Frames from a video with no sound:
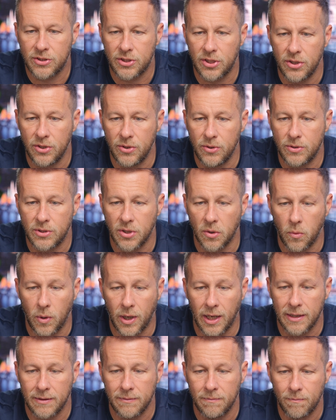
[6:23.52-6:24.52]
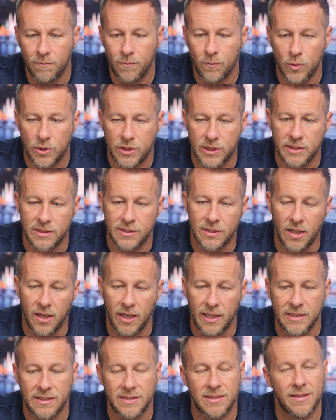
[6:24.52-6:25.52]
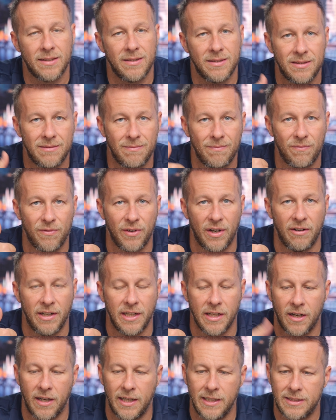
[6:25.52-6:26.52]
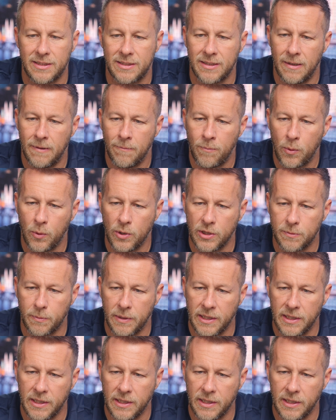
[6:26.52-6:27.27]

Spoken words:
2-to-1, which is nice, very nice, which